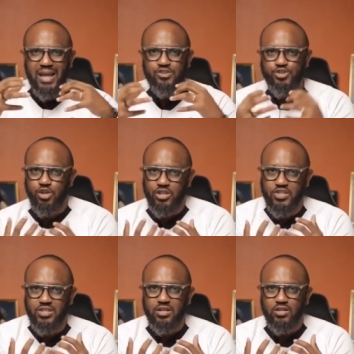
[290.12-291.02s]

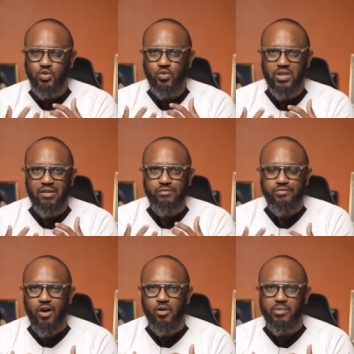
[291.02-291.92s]
adjust to the
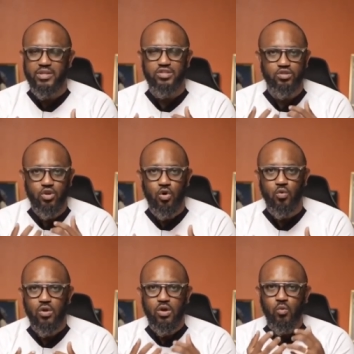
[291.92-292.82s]
environment.
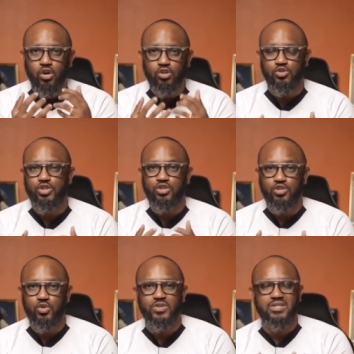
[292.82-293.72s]
No, what you
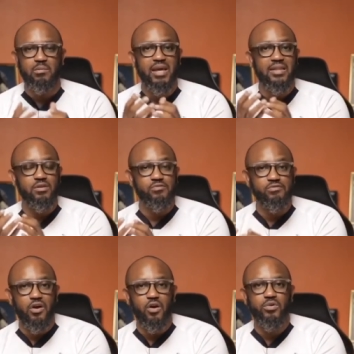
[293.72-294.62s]
should do is to make the
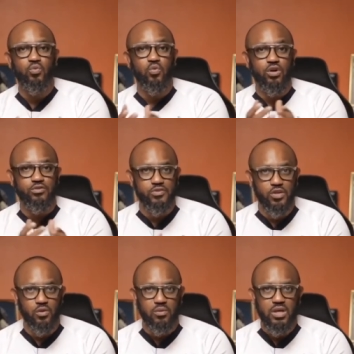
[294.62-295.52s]
environment work for
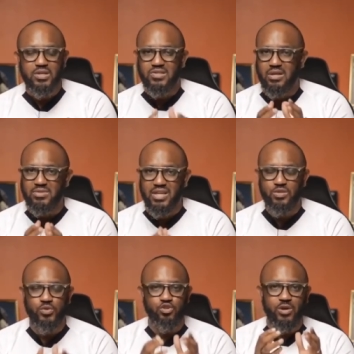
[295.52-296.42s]
you.
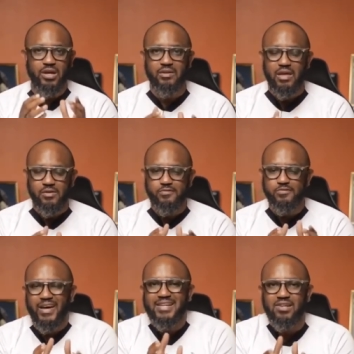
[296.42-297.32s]
Sometimes we try to
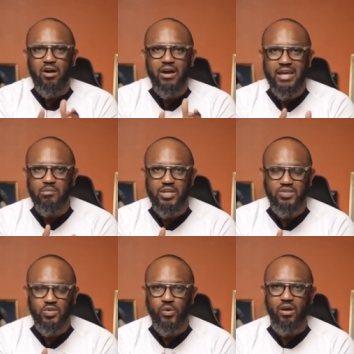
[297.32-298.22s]
fight our
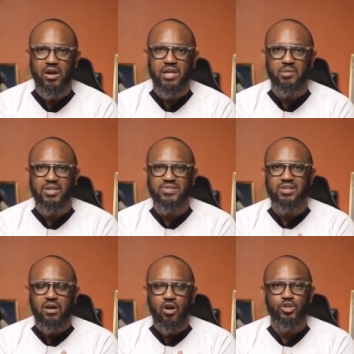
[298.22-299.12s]
enemies the way our
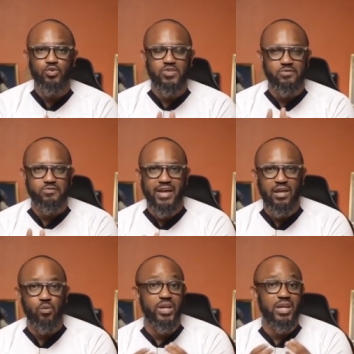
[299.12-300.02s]
enemies are used to
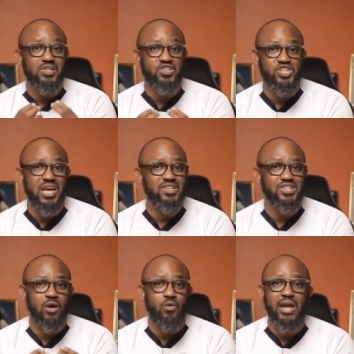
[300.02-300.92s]
fighting. We need to
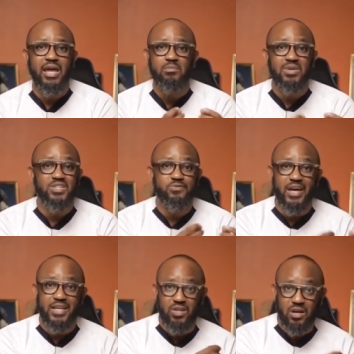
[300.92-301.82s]
change how our enemies
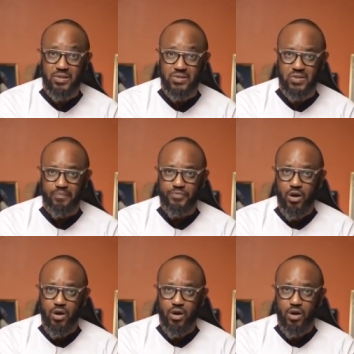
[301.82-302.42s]
fight us.